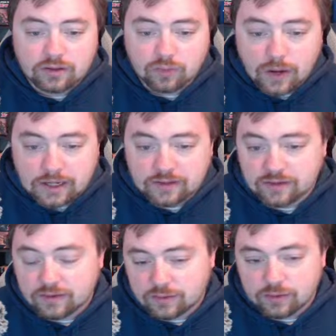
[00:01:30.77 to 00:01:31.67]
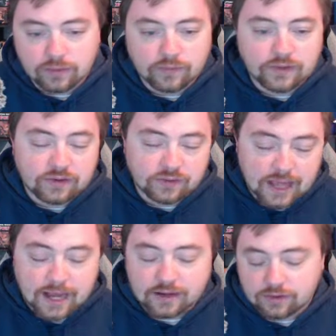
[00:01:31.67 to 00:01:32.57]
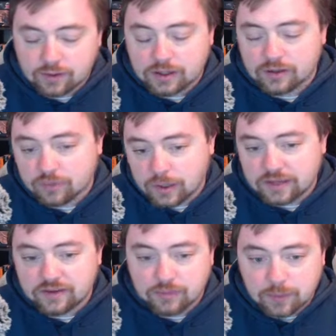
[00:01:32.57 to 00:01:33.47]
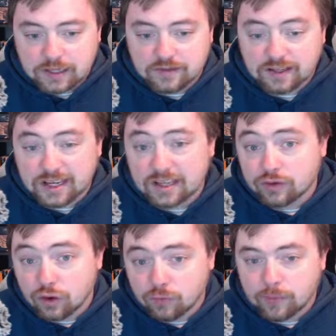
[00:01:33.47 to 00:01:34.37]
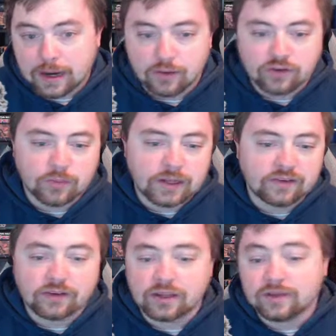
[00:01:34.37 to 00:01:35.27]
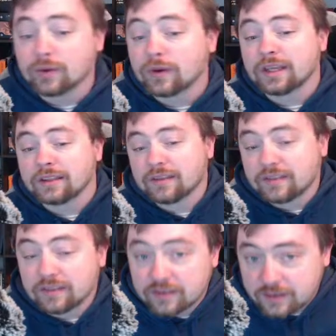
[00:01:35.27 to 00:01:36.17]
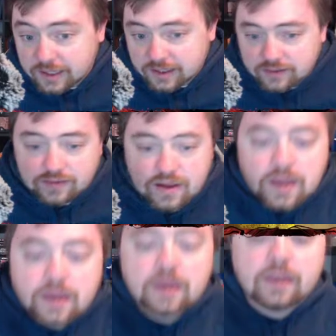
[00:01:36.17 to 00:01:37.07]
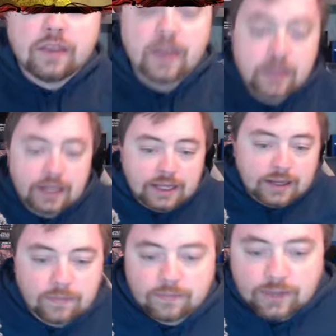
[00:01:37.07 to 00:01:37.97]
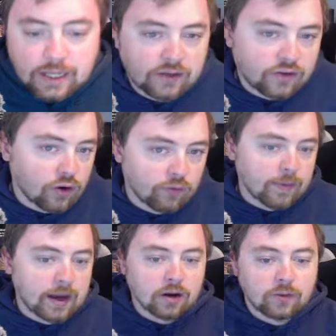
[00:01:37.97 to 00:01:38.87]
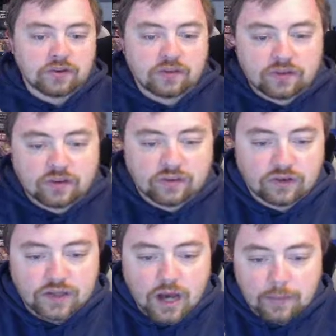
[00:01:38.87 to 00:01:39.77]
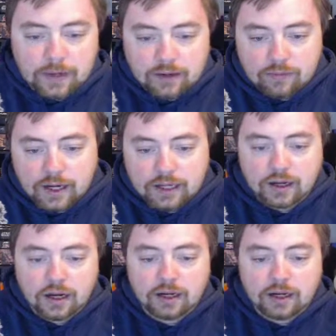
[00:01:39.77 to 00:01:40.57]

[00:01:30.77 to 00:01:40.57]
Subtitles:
twice its, or if its attack is greater than twice its base, it gains overpower. So basically, if you can get this to 6, then it gains overpower, which is essentially dominate, right?